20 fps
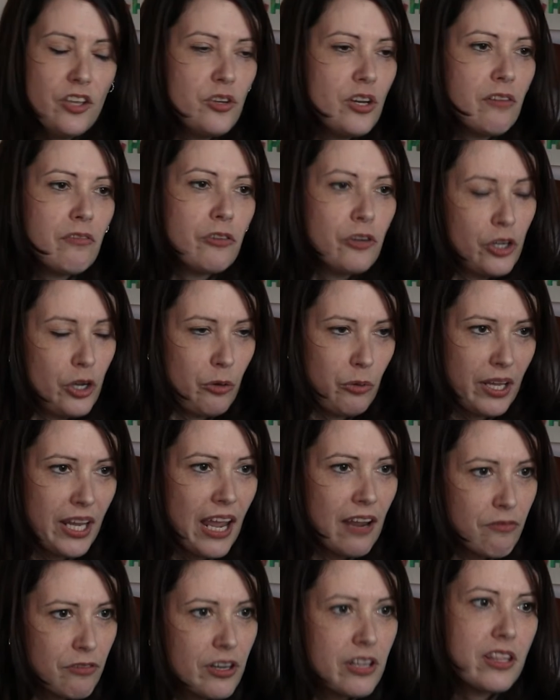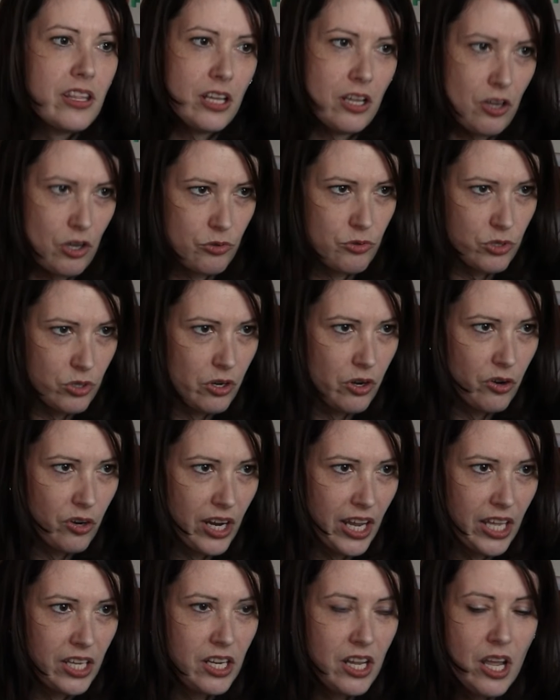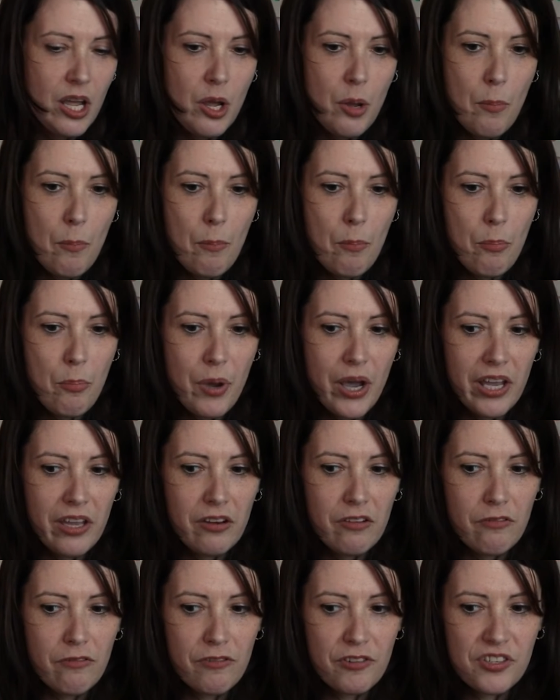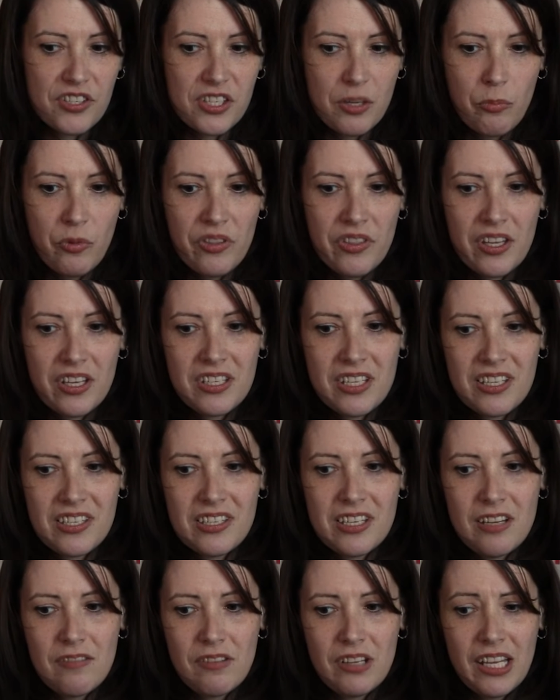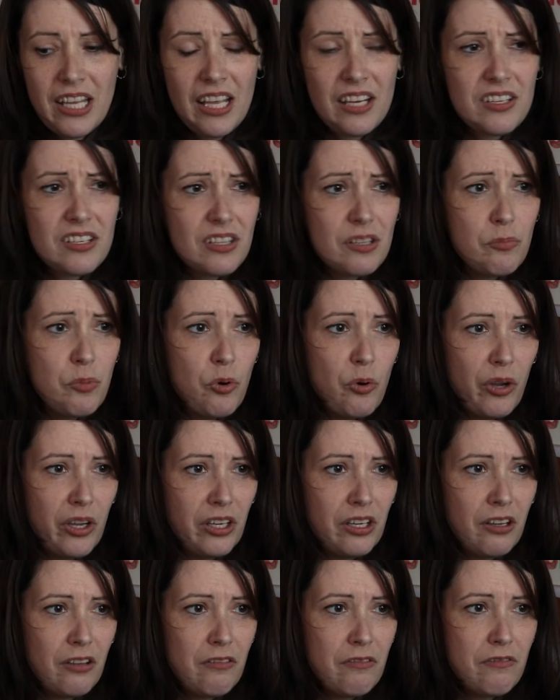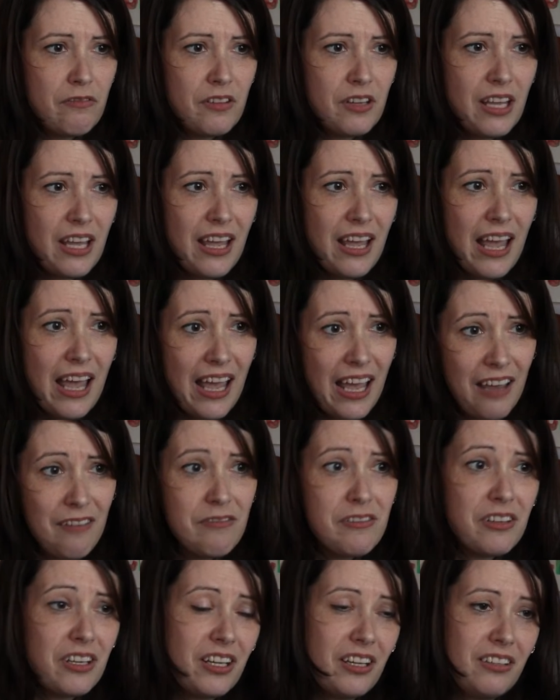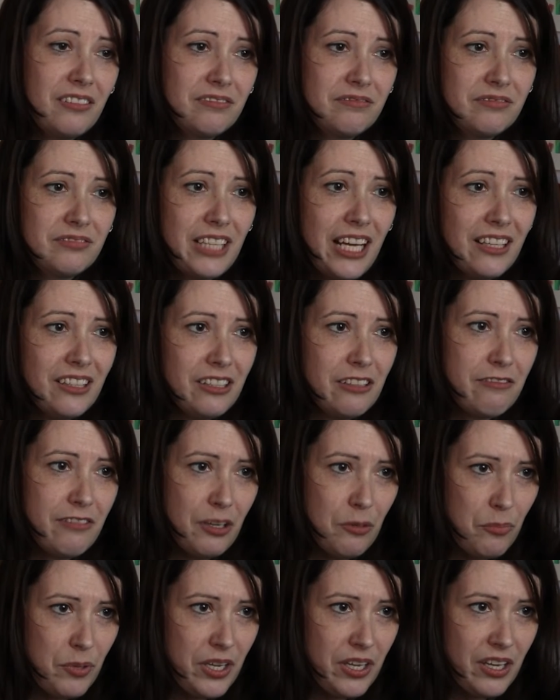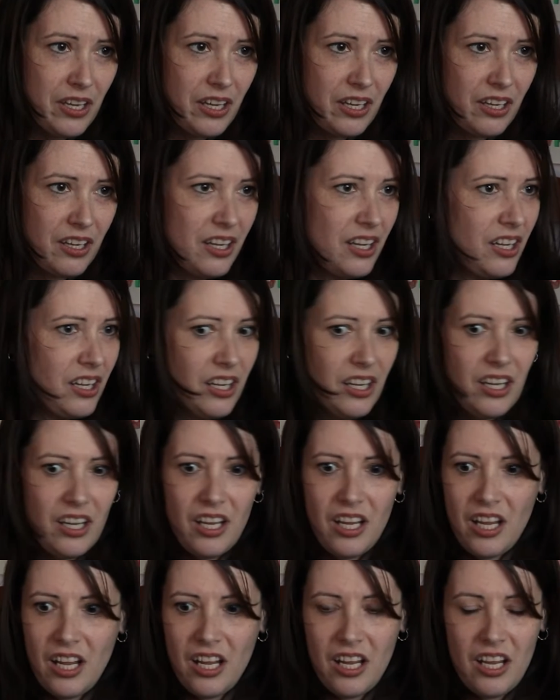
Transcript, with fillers: You never know. Absolutely. Like everything goes through your head. Yeah. But for someone that doesn't even get to the point of having that living being, right.